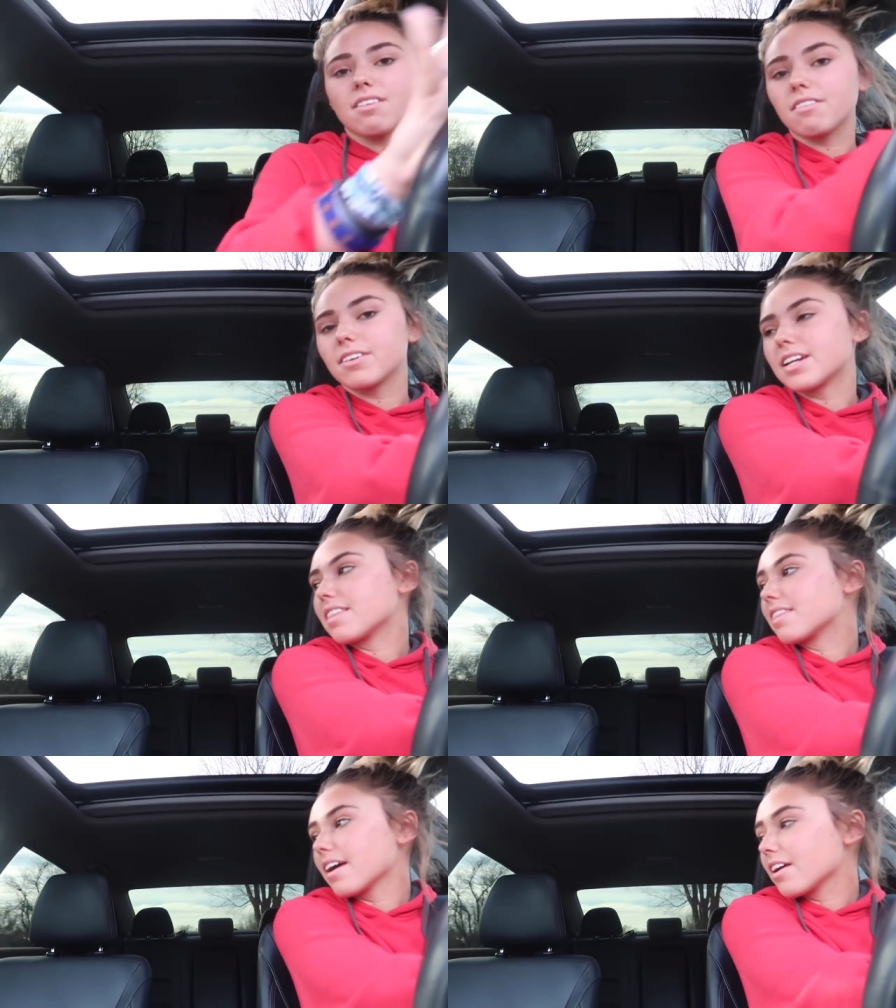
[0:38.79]
They're already
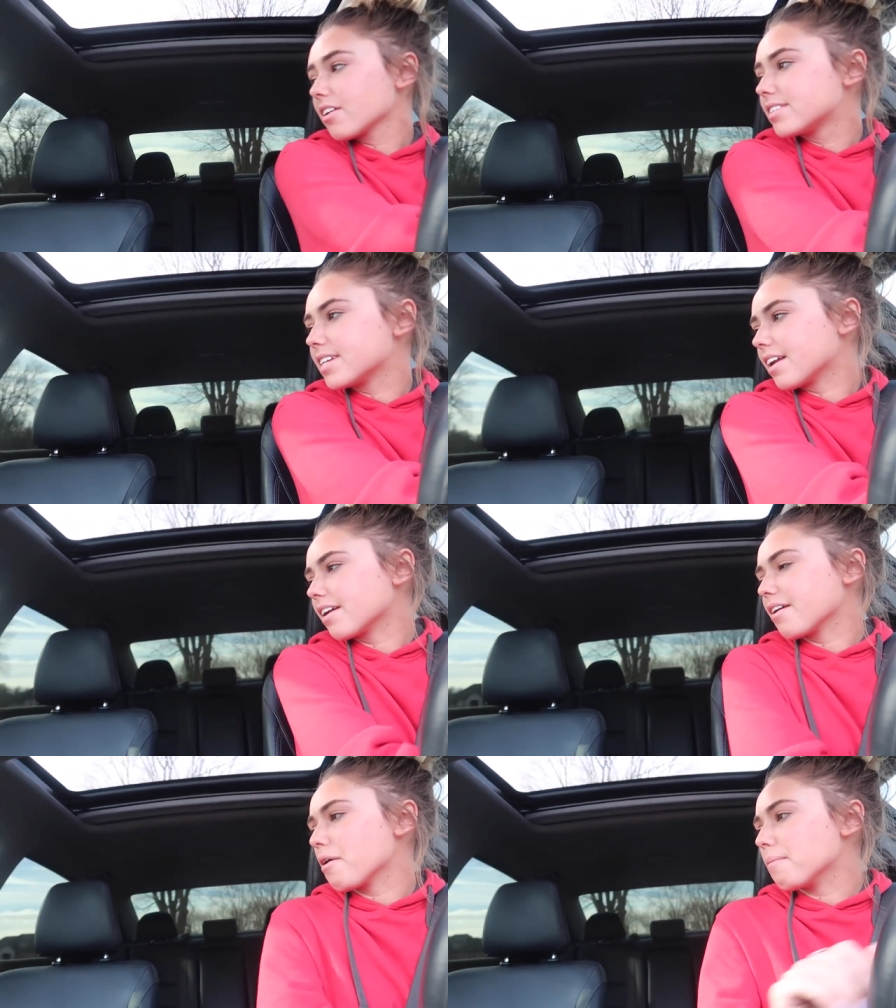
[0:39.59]
there.
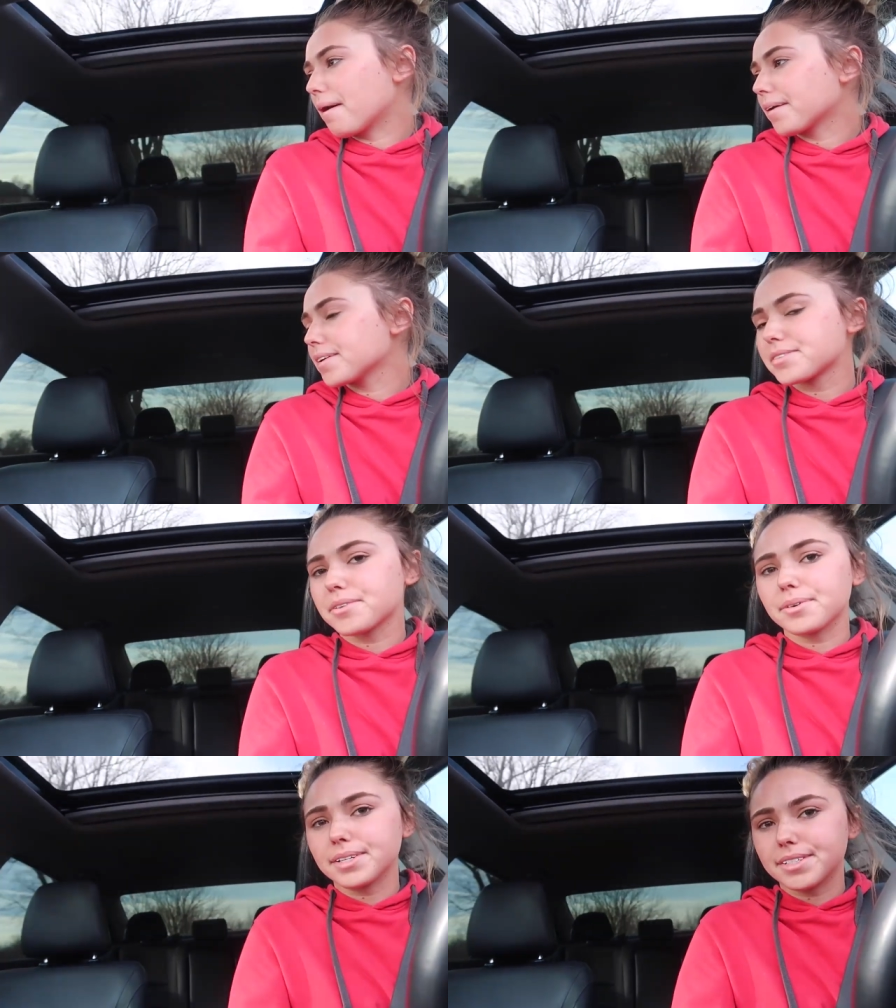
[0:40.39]
Didn't know about it,
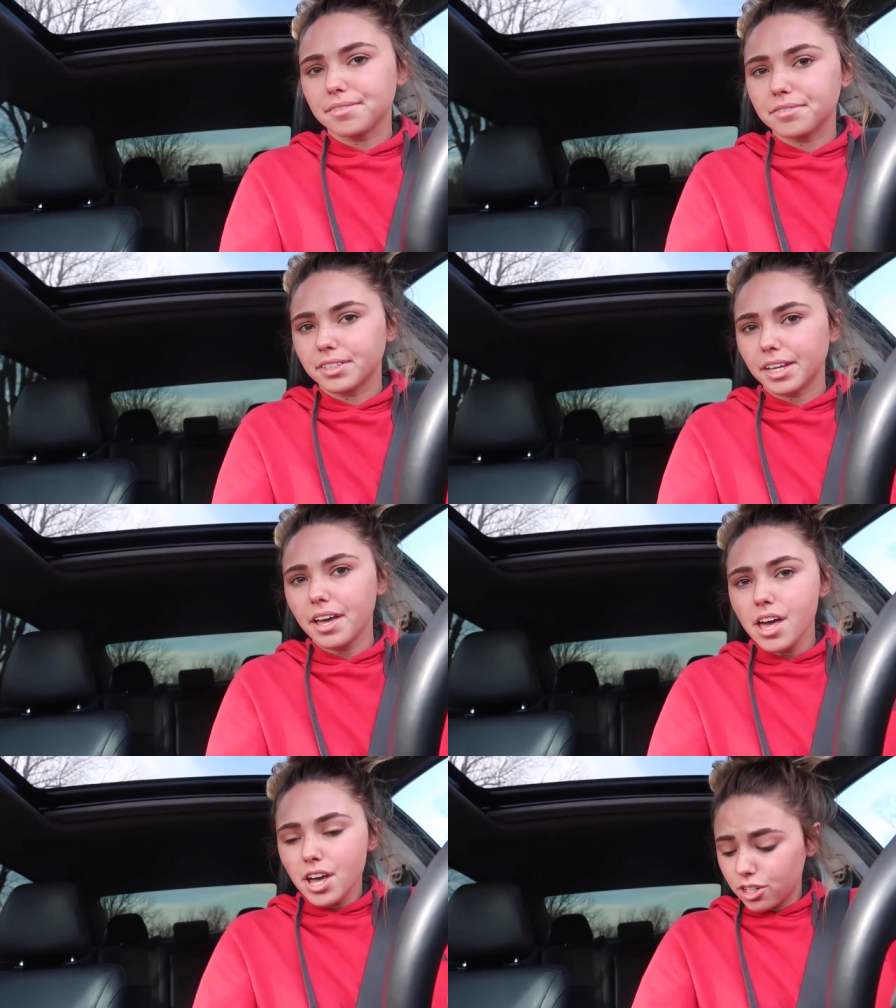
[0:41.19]
so I definitely
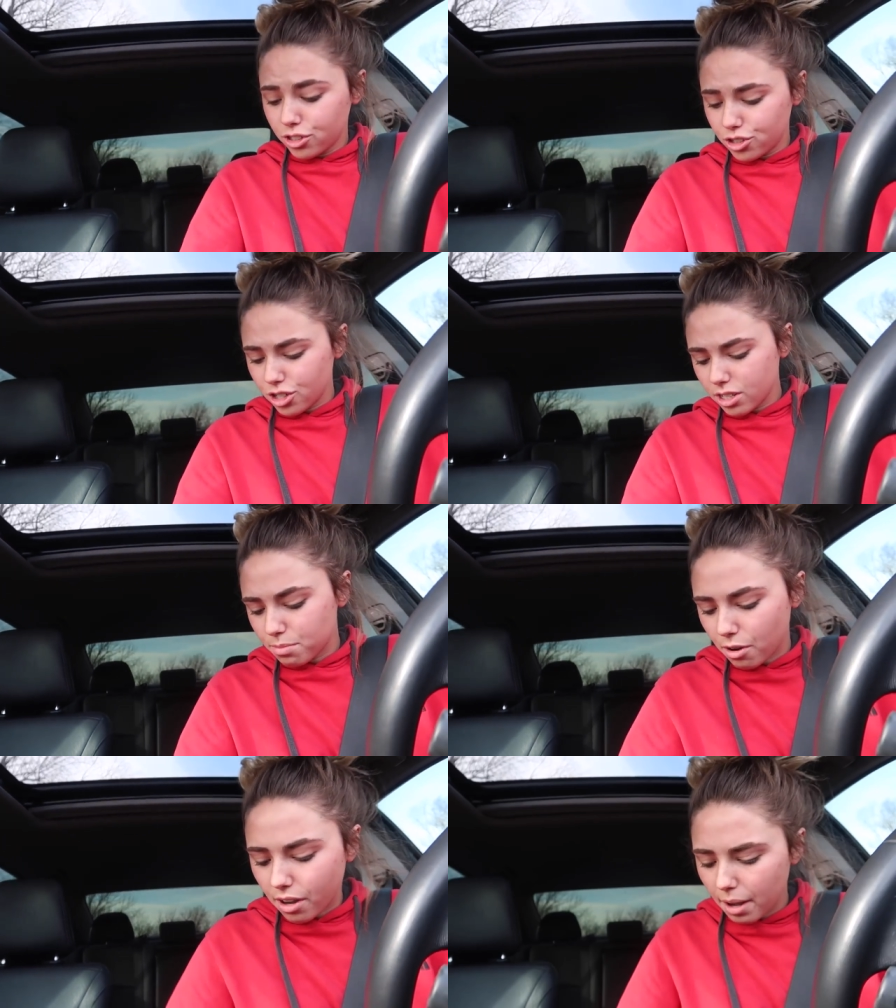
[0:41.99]

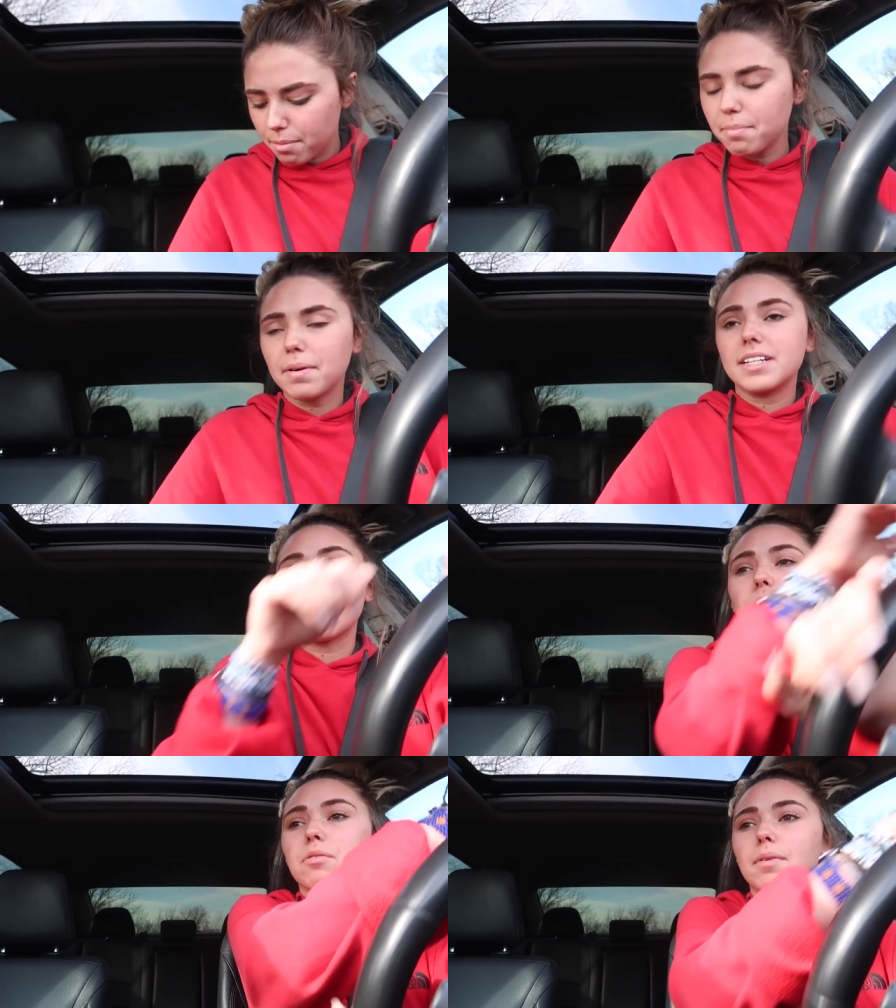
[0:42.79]
just woke up. My
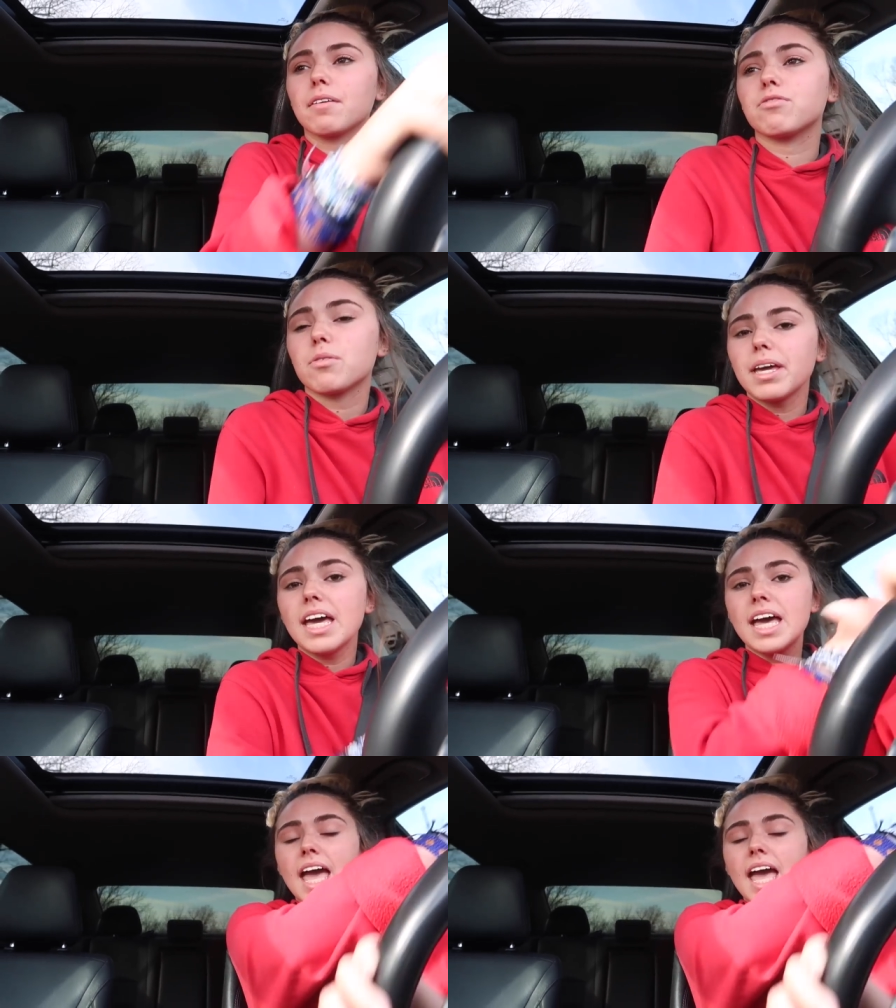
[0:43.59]
dad woke me up for me,